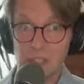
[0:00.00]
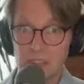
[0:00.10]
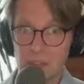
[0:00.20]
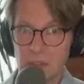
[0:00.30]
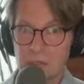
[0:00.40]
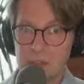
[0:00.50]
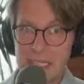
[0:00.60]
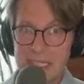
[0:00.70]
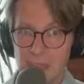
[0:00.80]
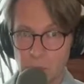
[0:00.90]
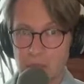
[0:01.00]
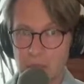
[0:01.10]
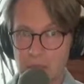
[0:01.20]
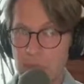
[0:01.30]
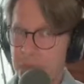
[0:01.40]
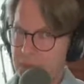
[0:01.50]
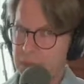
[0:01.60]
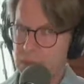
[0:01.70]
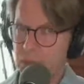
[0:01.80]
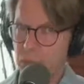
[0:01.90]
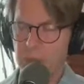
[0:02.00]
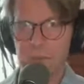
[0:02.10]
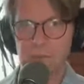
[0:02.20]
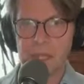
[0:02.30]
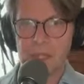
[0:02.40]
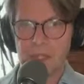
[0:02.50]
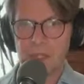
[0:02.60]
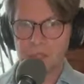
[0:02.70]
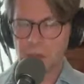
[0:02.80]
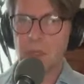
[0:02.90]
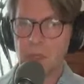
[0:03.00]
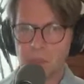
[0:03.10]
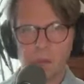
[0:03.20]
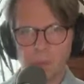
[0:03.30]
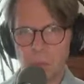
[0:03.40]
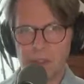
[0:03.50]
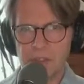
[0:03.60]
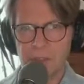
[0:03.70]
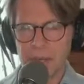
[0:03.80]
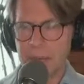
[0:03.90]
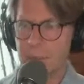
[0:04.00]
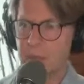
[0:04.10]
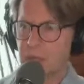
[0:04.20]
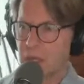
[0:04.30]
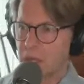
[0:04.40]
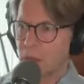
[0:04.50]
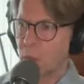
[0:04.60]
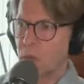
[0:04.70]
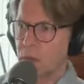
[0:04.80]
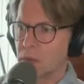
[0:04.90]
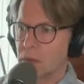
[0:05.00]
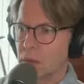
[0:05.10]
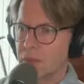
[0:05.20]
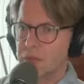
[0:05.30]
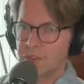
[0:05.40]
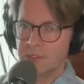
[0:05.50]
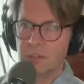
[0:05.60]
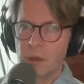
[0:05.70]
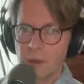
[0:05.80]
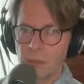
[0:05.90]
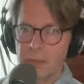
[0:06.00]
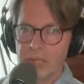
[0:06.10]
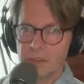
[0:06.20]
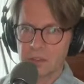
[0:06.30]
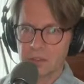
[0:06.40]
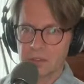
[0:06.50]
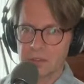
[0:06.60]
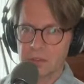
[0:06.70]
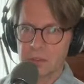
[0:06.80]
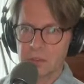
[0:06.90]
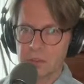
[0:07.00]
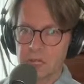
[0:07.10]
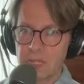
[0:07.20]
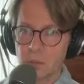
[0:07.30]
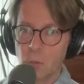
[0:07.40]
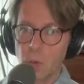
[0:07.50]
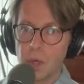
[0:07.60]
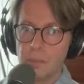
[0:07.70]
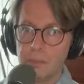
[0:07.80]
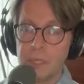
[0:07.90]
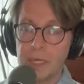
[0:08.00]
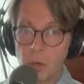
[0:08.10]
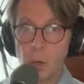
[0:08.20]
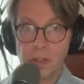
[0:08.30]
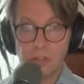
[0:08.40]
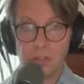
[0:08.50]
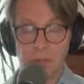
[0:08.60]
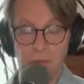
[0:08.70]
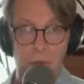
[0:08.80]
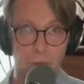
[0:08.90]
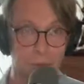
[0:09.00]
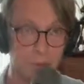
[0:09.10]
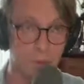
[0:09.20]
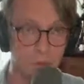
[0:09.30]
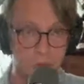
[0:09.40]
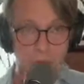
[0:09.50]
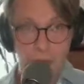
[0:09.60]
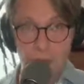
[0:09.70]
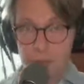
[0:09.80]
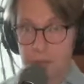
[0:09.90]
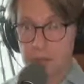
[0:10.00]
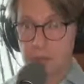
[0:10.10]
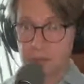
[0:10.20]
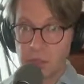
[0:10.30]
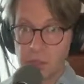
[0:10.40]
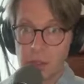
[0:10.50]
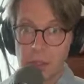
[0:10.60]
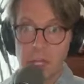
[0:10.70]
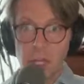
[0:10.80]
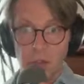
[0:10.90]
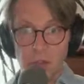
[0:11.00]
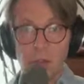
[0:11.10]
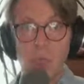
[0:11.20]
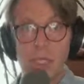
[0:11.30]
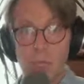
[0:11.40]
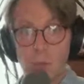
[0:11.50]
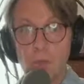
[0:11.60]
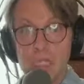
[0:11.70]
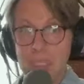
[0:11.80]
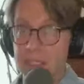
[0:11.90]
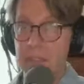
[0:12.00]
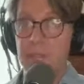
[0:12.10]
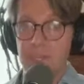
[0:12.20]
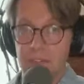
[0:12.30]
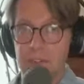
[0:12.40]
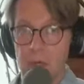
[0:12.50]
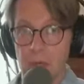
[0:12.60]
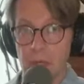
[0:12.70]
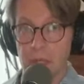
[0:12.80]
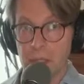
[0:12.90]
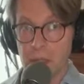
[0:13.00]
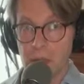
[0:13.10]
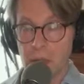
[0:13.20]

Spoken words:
It's an odd feeling, and we don't want to get too close. What is that? Well, this song, Magnetized, folks, is one big question. If you remember, the lyrics are, do we only live to die?